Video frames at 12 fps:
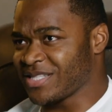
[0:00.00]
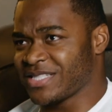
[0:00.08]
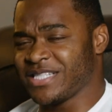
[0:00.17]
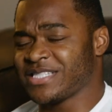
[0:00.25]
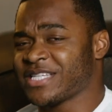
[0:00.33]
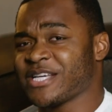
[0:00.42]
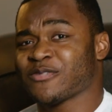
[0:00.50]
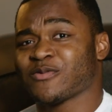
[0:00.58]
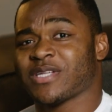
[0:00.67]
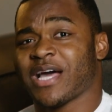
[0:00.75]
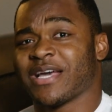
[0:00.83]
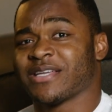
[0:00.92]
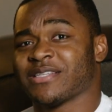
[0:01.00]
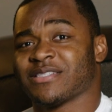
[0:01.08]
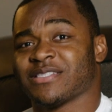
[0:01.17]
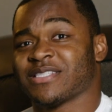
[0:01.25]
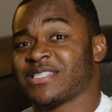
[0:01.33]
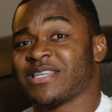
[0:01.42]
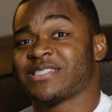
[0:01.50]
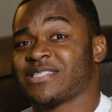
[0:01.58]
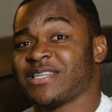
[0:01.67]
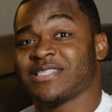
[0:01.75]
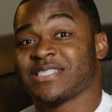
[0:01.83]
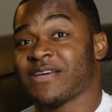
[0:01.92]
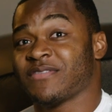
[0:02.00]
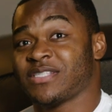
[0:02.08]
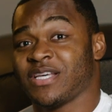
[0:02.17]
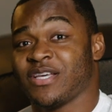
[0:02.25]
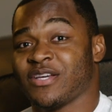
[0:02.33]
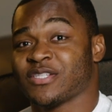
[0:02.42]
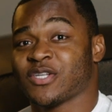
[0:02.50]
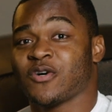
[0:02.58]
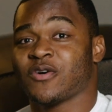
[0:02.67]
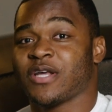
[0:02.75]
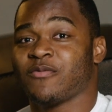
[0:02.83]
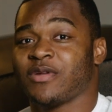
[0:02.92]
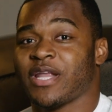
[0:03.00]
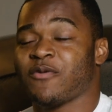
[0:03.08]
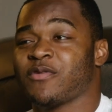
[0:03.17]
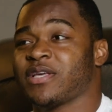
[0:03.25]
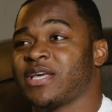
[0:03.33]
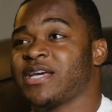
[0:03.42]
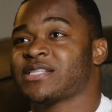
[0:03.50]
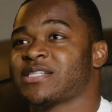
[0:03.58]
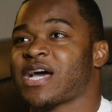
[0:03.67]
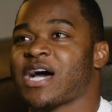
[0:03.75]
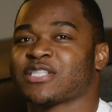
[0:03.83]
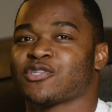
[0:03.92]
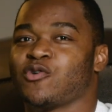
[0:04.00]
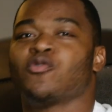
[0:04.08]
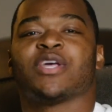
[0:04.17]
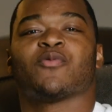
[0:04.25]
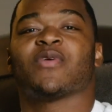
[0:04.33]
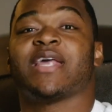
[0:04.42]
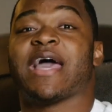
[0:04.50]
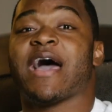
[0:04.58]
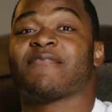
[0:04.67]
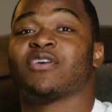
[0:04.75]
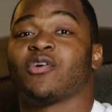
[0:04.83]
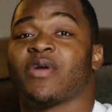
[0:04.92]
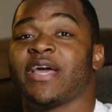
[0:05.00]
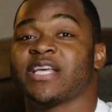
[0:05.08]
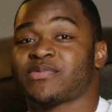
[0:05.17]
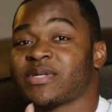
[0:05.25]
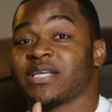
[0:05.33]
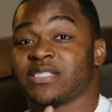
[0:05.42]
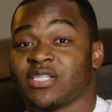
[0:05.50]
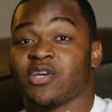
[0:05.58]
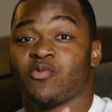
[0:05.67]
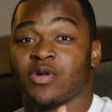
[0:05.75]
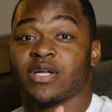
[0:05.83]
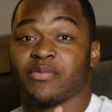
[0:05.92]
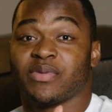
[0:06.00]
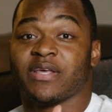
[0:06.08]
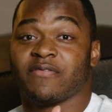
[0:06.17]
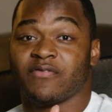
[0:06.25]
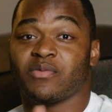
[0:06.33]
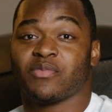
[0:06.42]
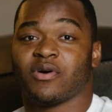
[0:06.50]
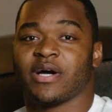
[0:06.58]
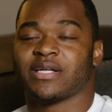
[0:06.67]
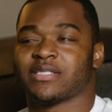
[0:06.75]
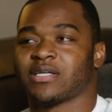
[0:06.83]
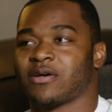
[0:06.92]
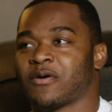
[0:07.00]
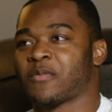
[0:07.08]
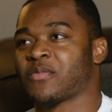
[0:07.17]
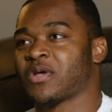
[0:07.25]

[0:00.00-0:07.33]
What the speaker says: These kids was like 16, 17 years old. They were the kids in high school who didn't really have the grades, but they still wanted to play football at the time.